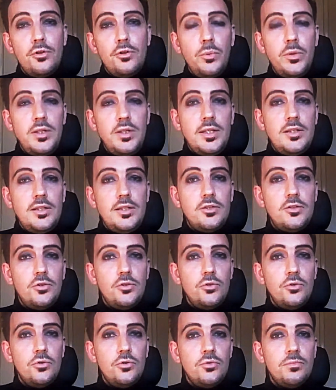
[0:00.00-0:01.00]
We need
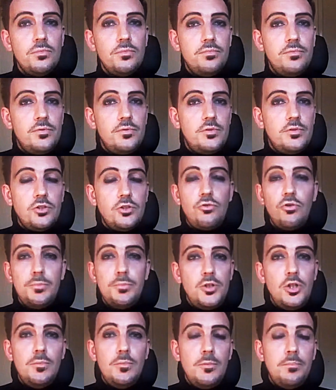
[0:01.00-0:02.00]
to disrupt
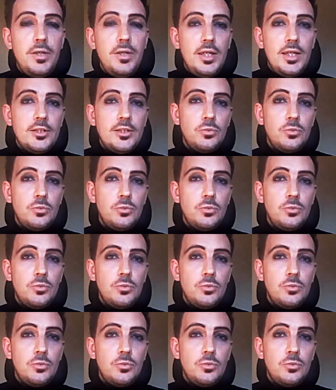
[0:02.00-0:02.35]
human beings.